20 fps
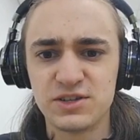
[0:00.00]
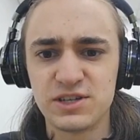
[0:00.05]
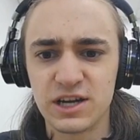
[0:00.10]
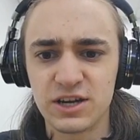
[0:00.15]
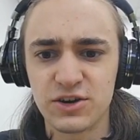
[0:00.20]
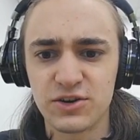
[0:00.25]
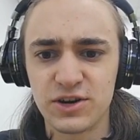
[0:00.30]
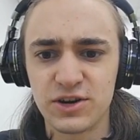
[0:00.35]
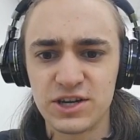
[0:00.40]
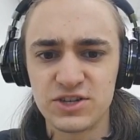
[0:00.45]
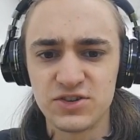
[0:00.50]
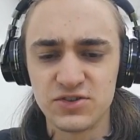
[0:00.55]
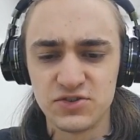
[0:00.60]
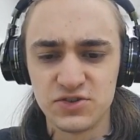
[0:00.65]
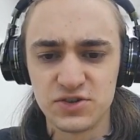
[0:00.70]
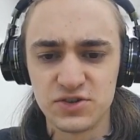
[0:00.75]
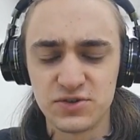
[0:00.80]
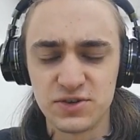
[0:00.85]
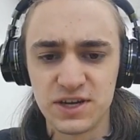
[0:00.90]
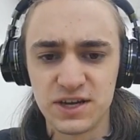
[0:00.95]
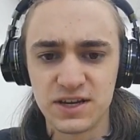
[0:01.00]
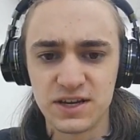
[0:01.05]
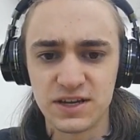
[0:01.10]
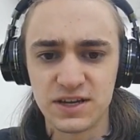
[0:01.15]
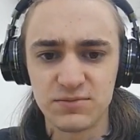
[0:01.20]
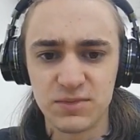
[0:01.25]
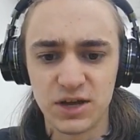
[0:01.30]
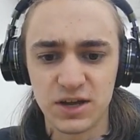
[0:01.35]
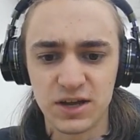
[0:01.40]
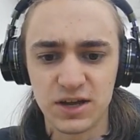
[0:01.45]
of decoration to it,
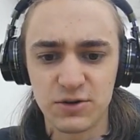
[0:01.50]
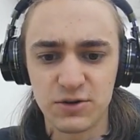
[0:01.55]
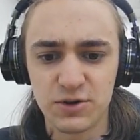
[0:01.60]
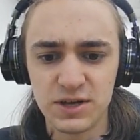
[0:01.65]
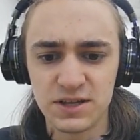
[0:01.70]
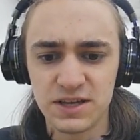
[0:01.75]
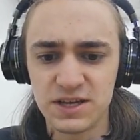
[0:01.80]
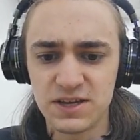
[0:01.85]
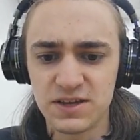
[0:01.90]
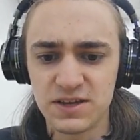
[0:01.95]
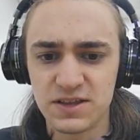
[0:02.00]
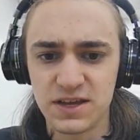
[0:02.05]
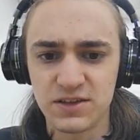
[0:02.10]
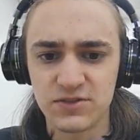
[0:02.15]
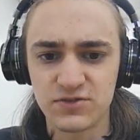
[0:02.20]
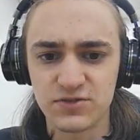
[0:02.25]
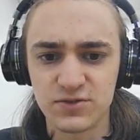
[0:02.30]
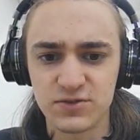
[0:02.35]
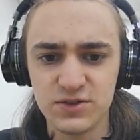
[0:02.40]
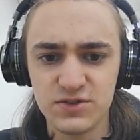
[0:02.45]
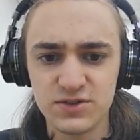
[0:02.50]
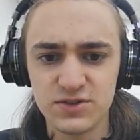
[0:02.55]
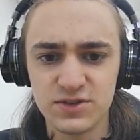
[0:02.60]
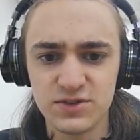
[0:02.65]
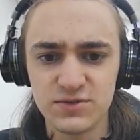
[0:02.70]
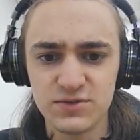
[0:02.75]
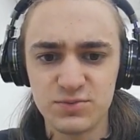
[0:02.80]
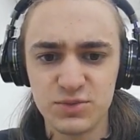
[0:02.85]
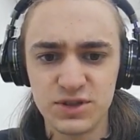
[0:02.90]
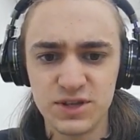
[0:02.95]
and I quite like that. So
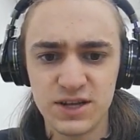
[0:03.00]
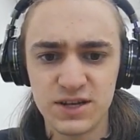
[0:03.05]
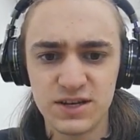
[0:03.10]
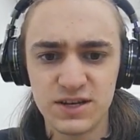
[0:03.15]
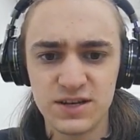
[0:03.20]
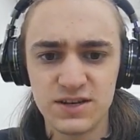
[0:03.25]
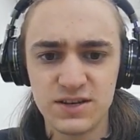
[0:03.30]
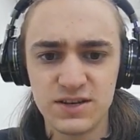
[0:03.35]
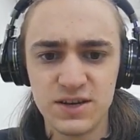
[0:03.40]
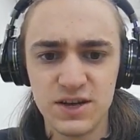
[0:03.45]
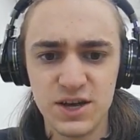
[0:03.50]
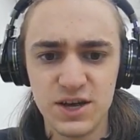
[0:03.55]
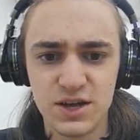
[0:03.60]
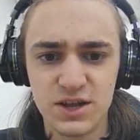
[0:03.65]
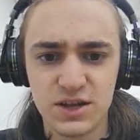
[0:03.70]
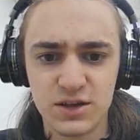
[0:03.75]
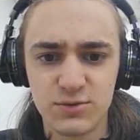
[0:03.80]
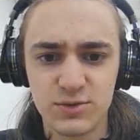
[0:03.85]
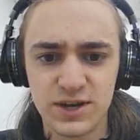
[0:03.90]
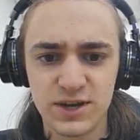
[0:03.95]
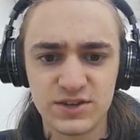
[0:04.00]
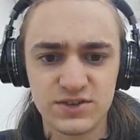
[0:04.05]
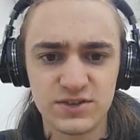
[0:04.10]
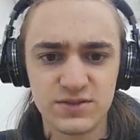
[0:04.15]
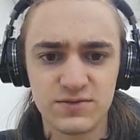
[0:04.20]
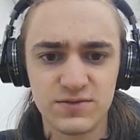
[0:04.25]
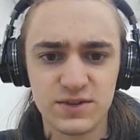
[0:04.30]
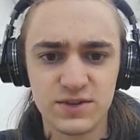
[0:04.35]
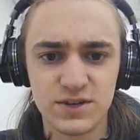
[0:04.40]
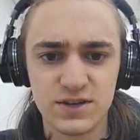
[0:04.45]
let's put that in the rest
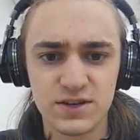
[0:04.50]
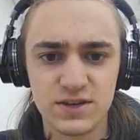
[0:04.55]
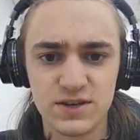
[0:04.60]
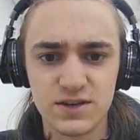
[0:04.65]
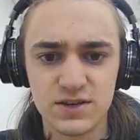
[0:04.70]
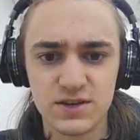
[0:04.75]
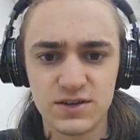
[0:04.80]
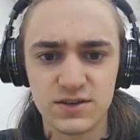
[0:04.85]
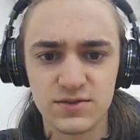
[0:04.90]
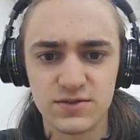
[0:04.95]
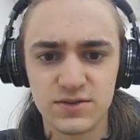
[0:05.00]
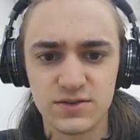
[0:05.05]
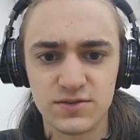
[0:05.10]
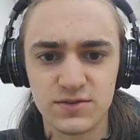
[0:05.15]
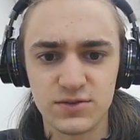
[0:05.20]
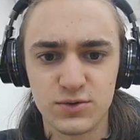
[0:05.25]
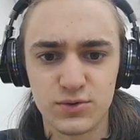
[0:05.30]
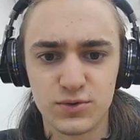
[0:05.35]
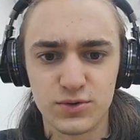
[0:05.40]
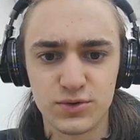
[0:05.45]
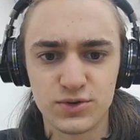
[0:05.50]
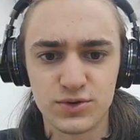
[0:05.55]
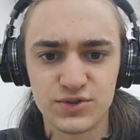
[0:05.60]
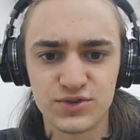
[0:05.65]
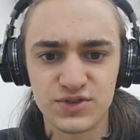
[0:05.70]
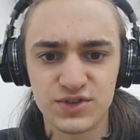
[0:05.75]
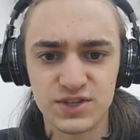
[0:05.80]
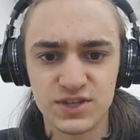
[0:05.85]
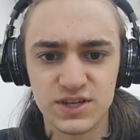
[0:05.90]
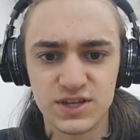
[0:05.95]
of the
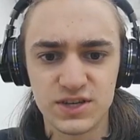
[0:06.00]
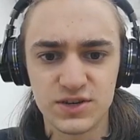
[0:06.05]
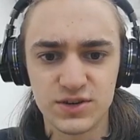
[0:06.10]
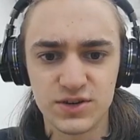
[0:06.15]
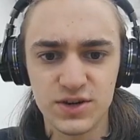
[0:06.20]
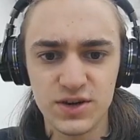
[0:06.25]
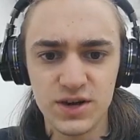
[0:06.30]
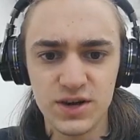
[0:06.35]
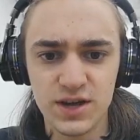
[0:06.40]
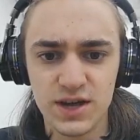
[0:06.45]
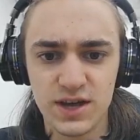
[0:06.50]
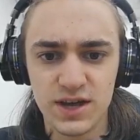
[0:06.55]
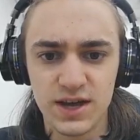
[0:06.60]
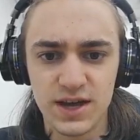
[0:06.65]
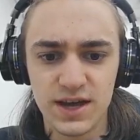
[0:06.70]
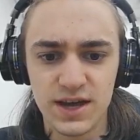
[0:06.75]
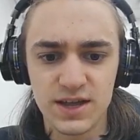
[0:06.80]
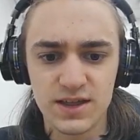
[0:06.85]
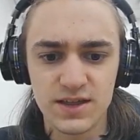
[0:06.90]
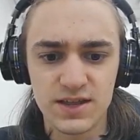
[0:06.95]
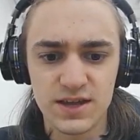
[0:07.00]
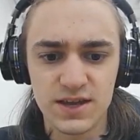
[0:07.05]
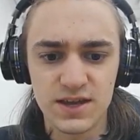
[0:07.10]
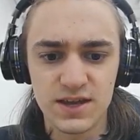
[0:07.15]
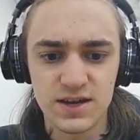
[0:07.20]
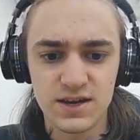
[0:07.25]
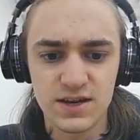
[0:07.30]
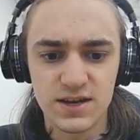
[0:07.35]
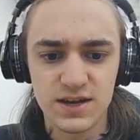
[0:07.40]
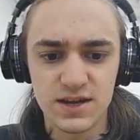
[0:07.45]
corners here, and
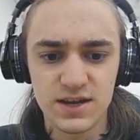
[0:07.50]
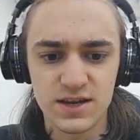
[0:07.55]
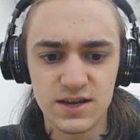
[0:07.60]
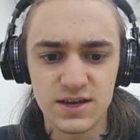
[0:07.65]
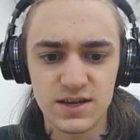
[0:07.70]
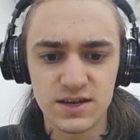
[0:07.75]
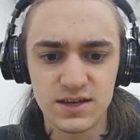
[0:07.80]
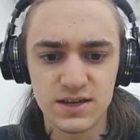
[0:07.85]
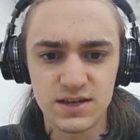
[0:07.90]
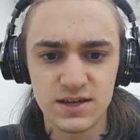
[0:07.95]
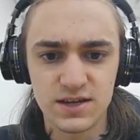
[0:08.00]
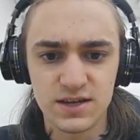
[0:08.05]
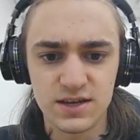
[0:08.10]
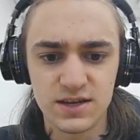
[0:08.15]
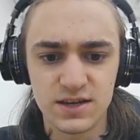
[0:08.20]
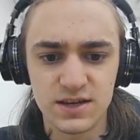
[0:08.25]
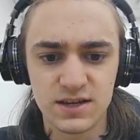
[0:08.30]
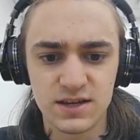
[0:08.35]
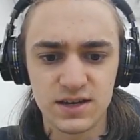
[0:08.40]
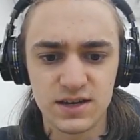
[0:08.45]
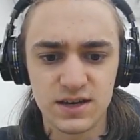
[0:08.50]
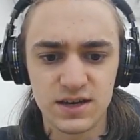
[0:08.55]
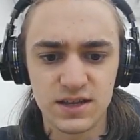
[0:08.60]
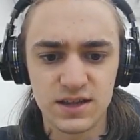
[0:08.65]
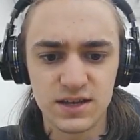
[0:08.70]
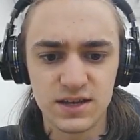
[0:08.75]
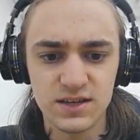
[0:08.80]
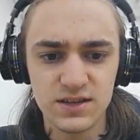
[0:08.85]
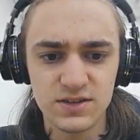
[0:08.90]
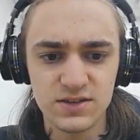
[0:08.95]
then I
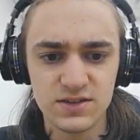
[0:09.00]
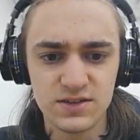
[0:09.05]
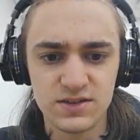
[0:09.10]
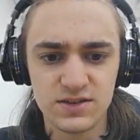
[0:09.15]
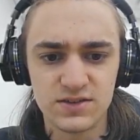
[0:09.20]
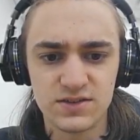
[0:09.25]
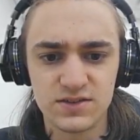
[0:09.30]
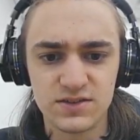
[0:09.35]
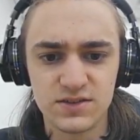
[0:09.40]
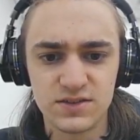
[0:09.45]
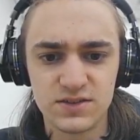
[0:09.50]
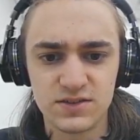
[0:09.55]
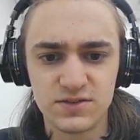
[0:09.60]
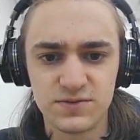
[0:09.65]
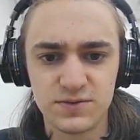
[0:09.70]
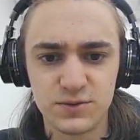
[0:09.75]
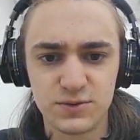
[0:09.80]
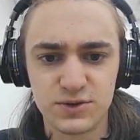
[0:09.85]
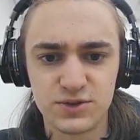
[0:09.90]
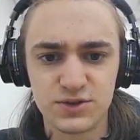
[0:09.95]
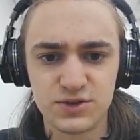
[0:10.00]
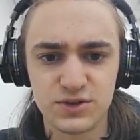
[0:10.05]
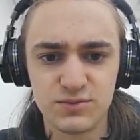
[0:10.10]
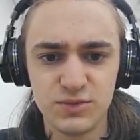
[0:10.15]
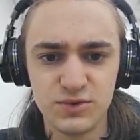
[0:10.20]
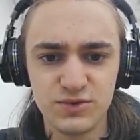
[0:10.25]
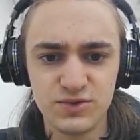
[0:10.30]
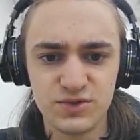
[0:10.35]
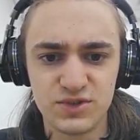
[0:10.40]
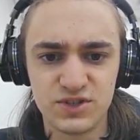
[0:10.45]
think this floor is
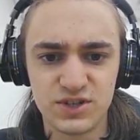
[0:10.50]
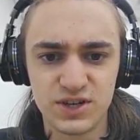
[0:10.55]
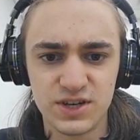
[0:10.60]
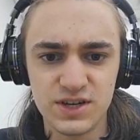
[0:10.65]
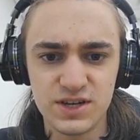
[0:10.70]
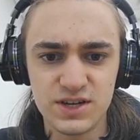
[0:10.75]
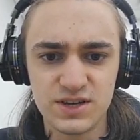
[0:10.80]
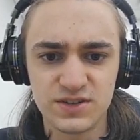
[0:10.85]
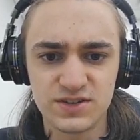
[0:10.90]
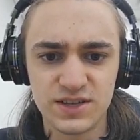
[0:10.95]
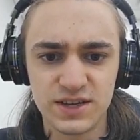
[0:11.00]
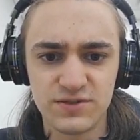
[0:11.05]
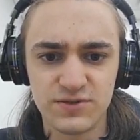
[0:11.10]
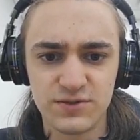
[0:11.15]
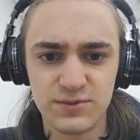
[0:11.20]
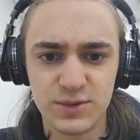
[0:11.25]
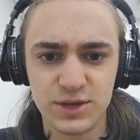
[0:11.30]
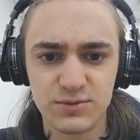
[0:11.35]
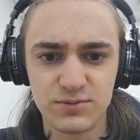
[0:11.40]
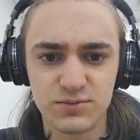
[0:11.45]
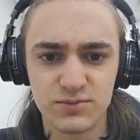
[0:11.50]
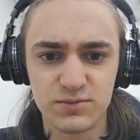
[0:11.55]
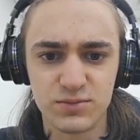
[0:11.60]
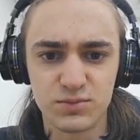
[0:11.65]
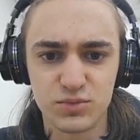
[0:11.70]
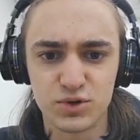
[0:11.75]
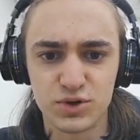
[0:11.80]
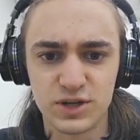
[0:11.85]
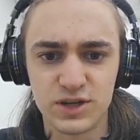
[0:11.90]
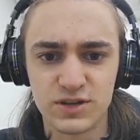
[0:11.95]
almost done, aside from like
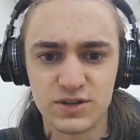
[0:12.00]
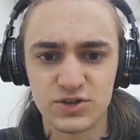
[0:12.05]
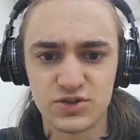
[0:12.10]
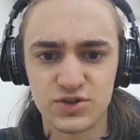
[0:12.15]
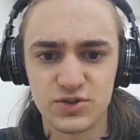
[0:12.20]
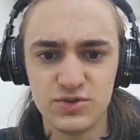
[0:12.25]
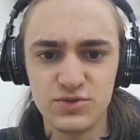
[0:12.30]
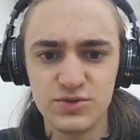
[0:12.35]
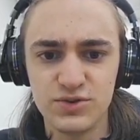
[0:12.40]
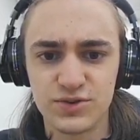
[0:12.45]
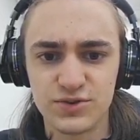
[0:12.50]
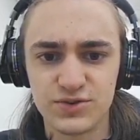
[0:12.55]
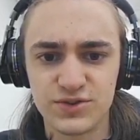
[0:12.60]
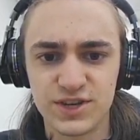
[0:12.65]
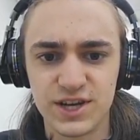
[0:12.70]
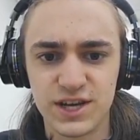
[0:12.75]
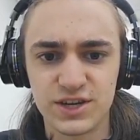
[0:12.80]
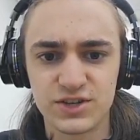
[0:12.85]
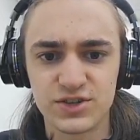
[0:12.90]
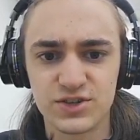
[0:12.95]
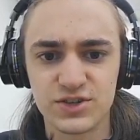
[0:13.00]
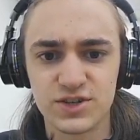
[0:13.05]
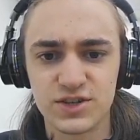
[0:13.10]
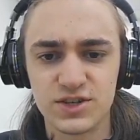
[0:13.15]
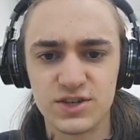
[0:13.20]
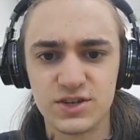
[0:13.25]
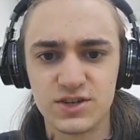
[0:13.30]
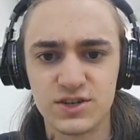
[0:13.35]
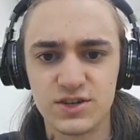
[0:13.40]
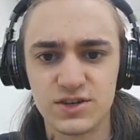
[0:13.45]
putting in the shulkers.
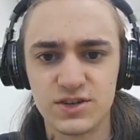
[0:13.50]
Actually,